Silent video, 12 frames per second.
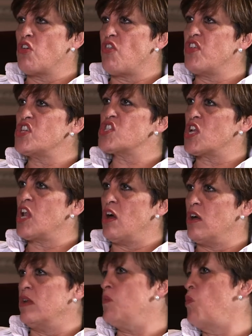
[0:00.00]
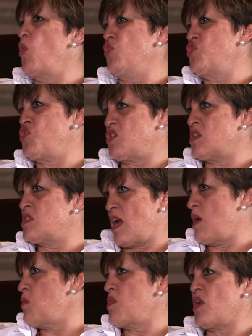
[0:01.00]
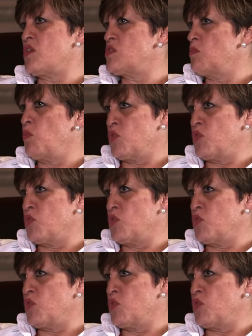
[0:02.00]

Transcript: that this client wants to stay with us and